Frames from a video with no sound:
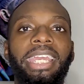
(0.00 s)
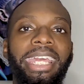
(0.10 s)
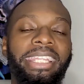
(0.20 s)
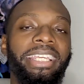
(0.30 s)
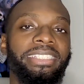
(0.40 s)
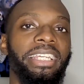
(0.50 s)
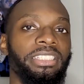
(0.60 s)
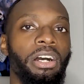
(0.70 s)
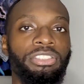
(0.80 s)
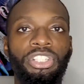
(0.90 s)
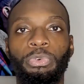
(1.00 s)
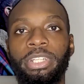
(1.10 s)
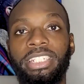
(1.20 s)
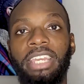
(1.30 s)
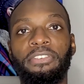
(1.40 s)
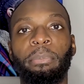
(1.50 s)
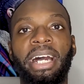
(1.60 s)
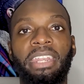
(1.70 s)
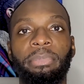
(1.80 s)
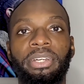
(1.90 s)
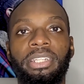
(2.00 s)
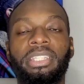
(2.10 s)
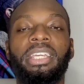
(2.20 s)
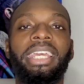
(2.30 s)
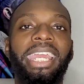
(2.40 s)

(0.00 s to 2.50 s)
And these sets also originate from bodybuilding,